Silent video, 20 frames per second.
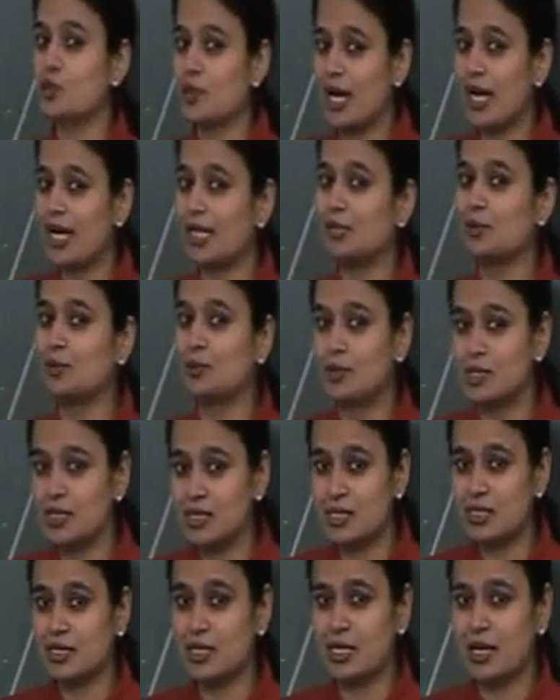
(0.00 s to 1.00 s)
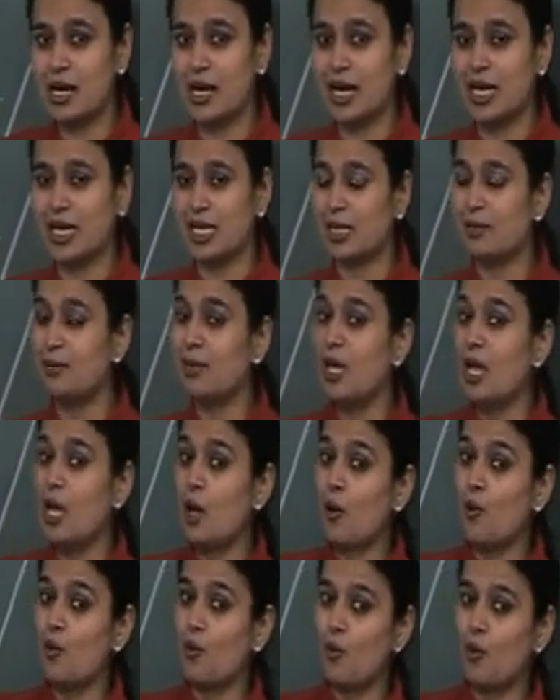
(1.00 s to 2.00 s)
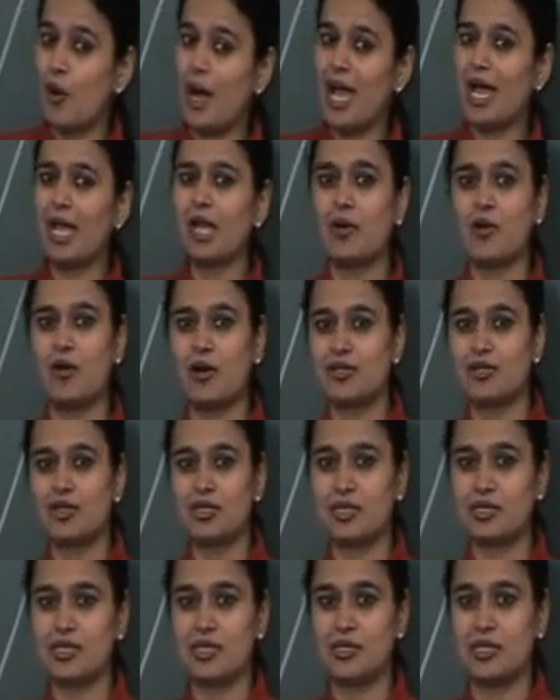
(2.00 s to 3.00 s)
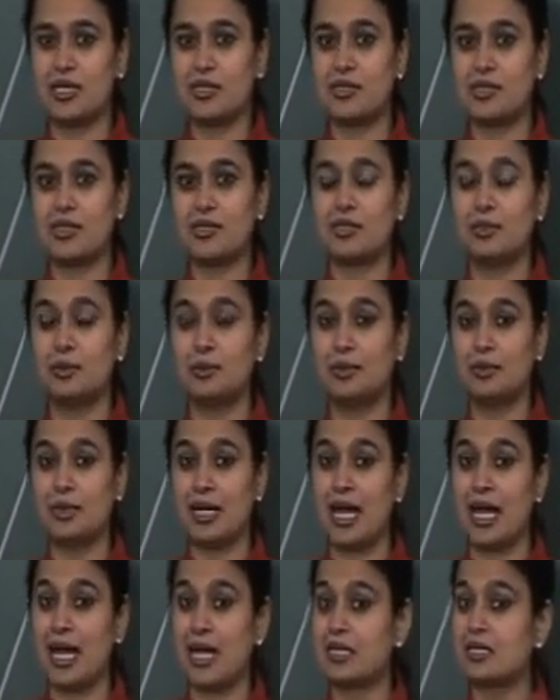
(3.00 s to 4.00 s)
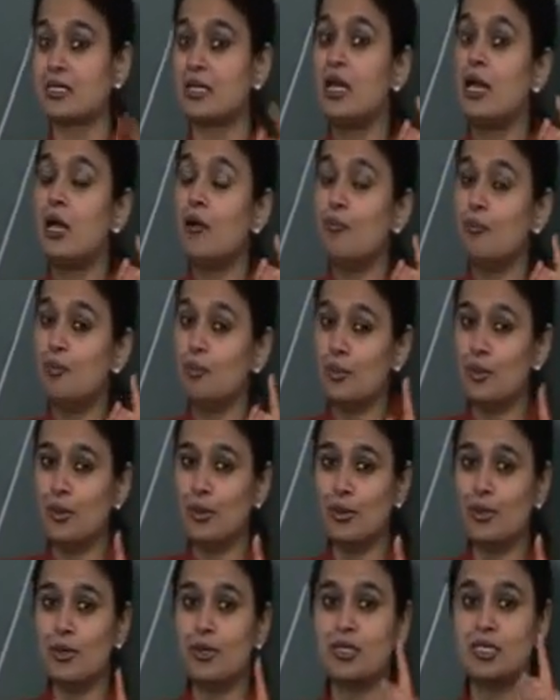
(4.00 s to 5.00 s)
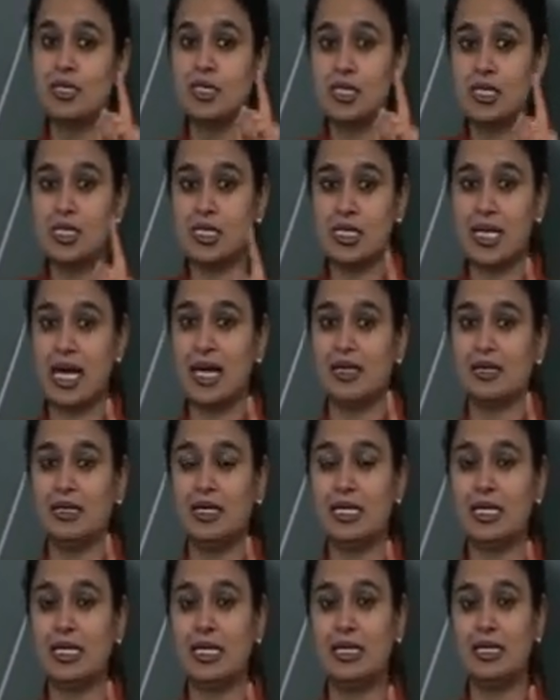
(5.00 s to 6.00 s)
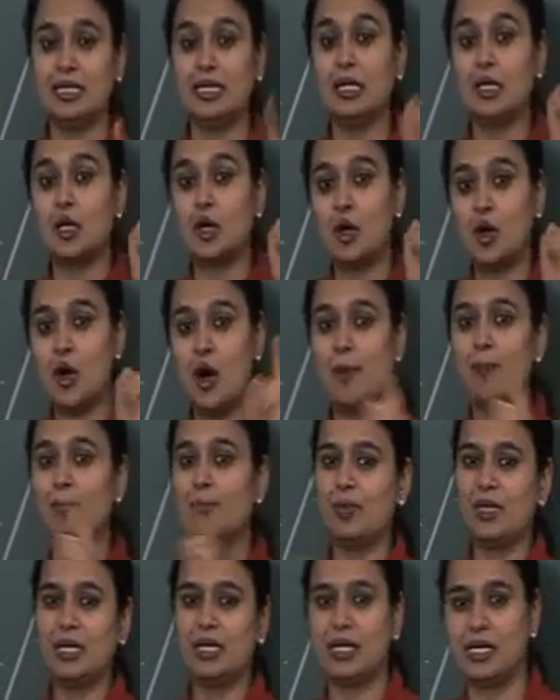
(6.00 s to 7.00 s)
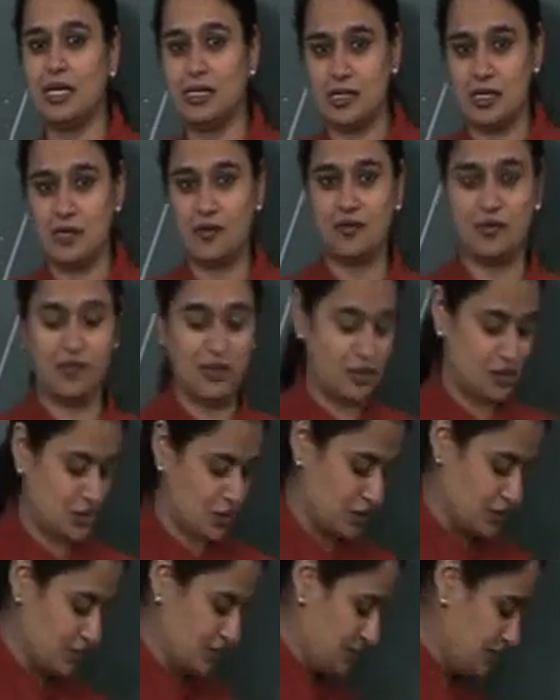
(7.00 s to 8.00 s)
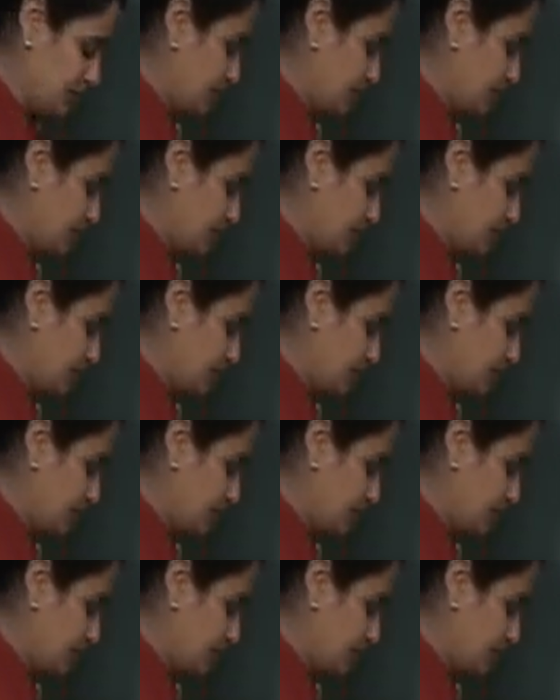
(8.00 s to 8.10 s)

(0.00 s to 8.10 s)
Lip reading: try to describe why consciousness is known as most technically complicated feature.